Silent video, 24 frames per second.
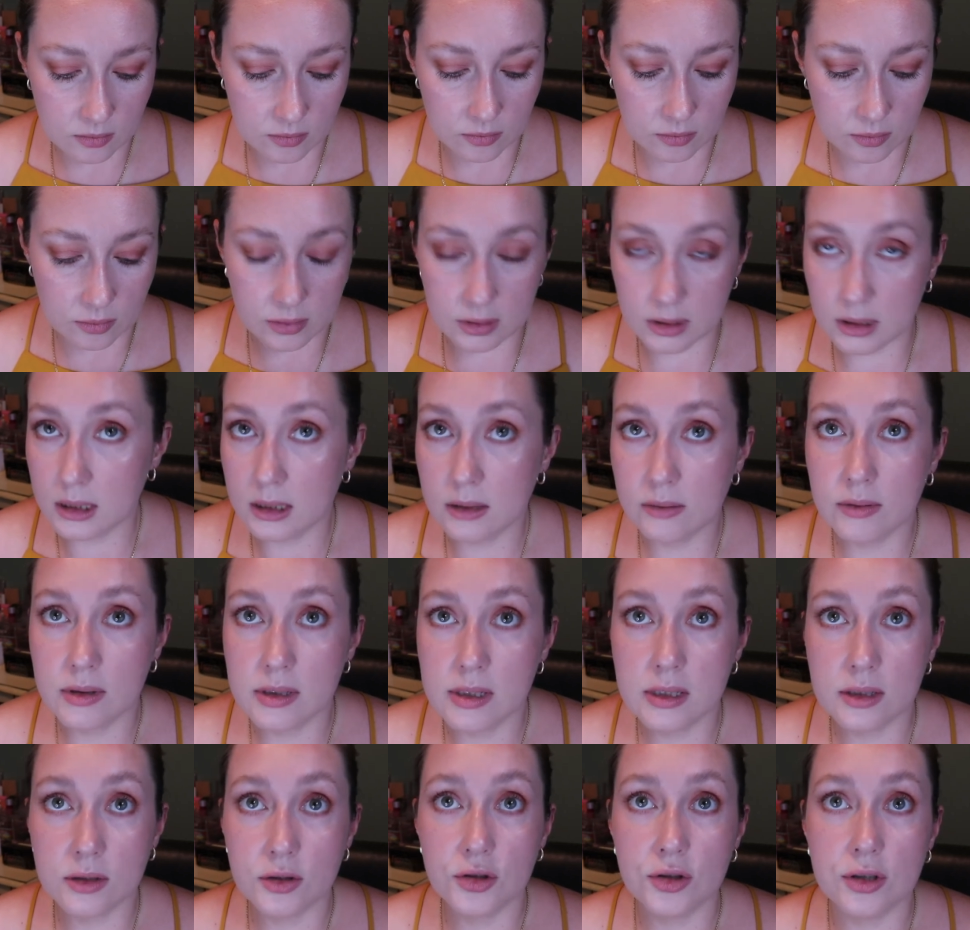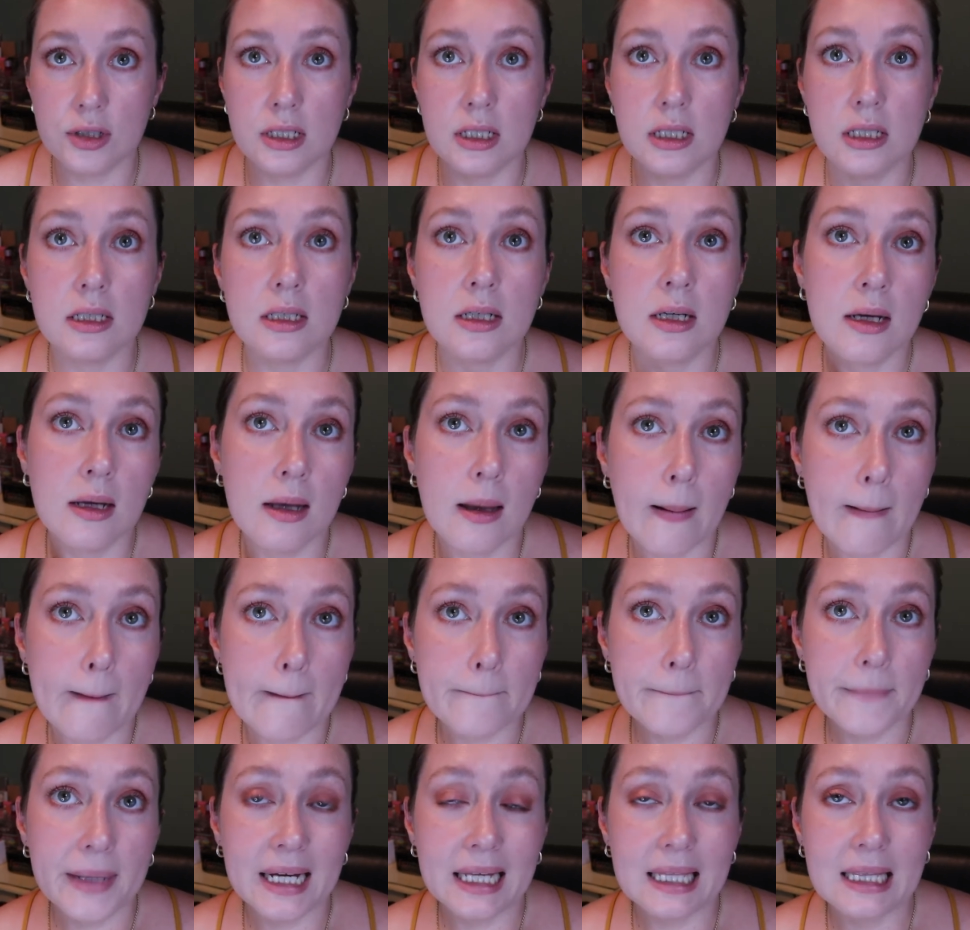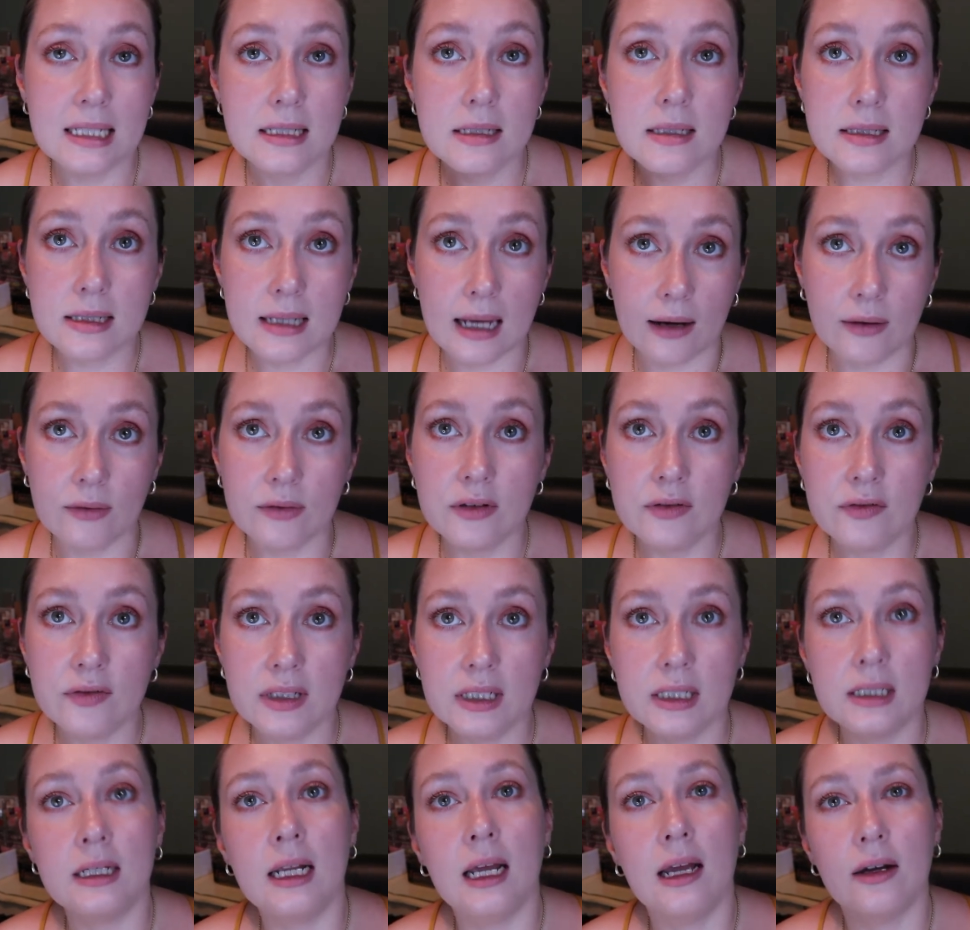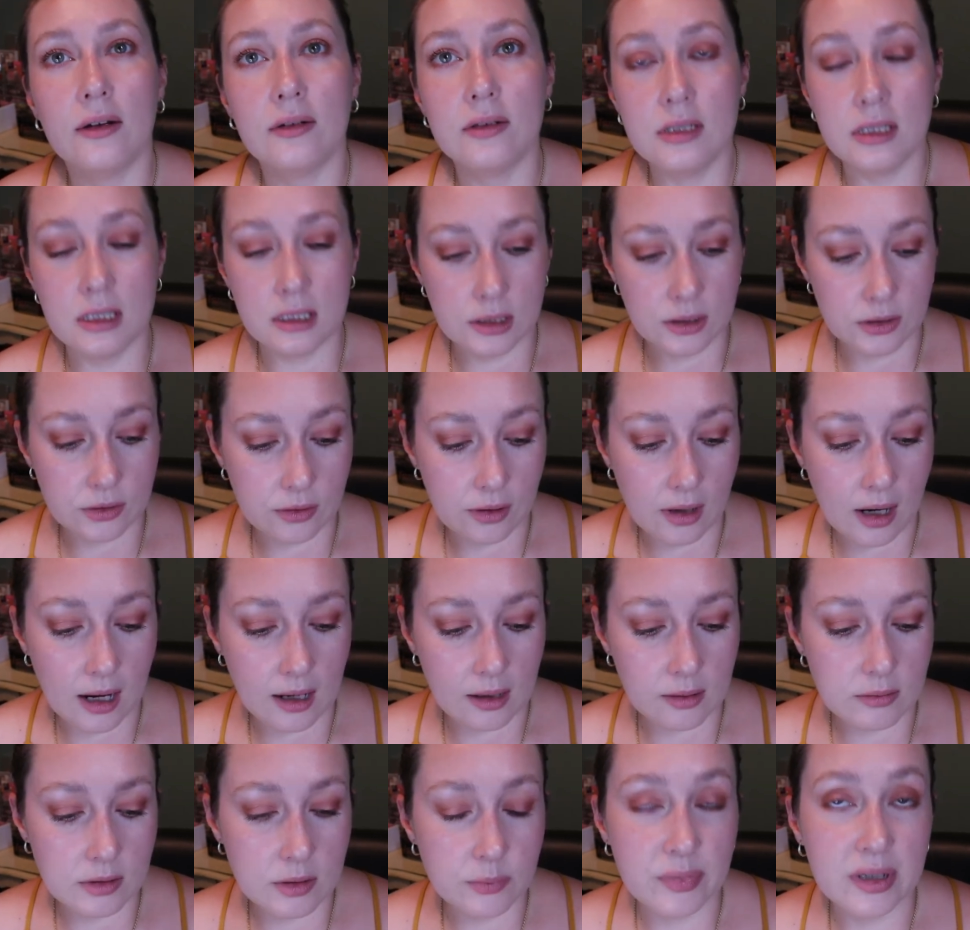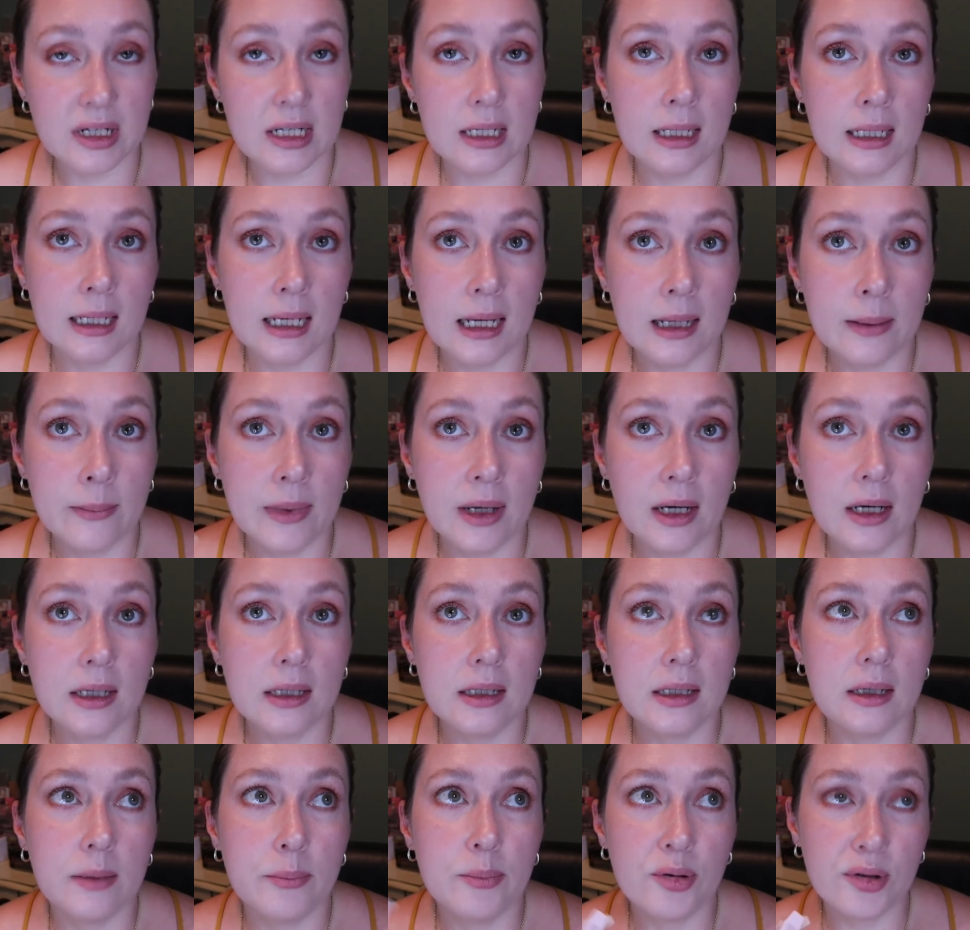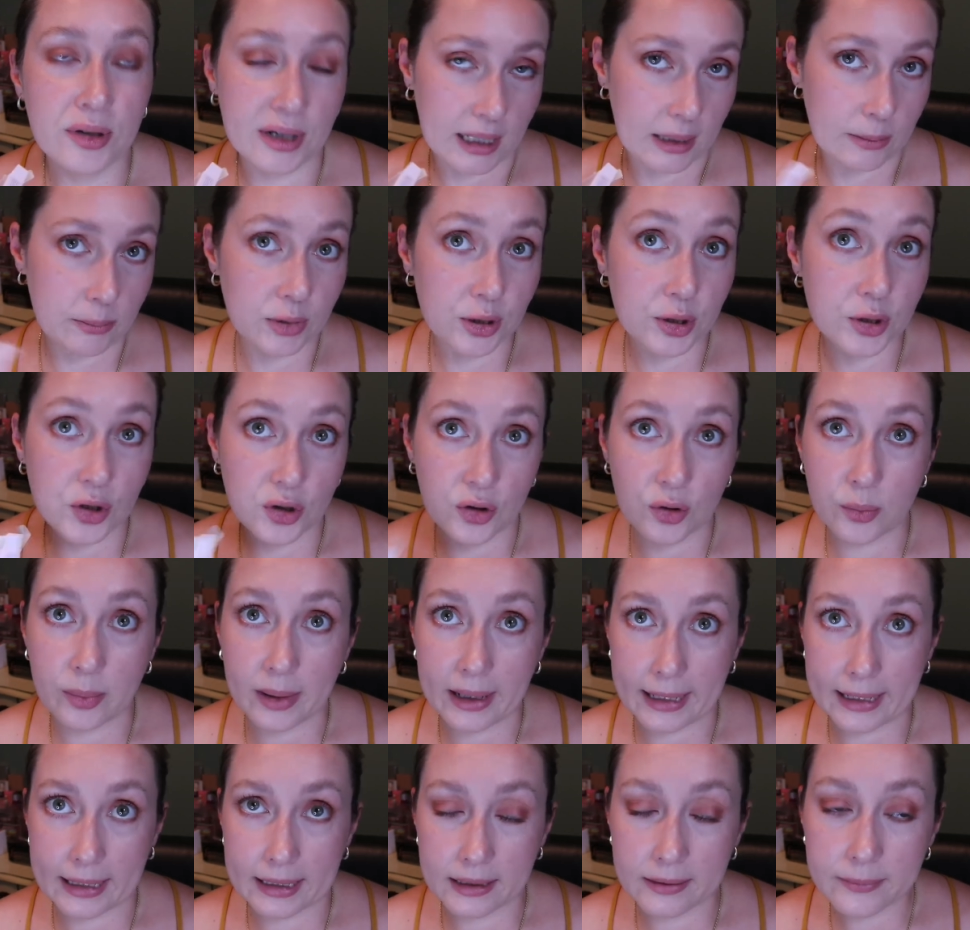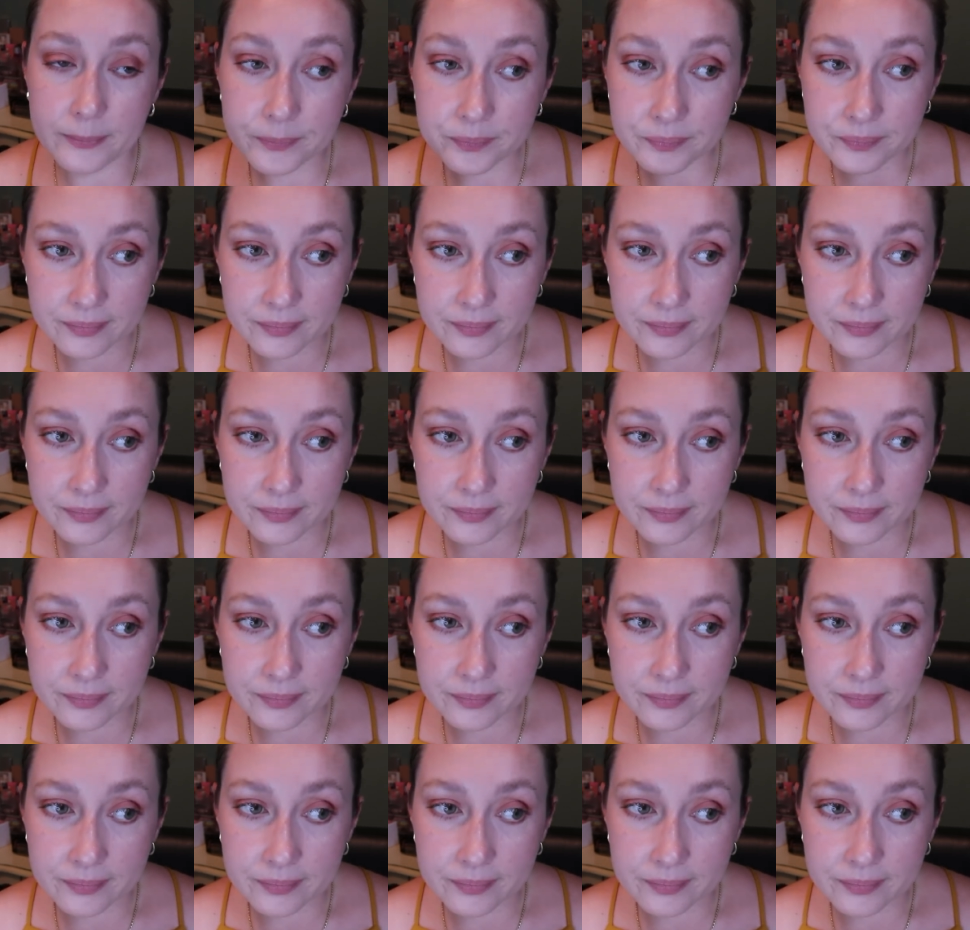really was intrigued by the sound of it and how it's described, but I am on a primer no-buy.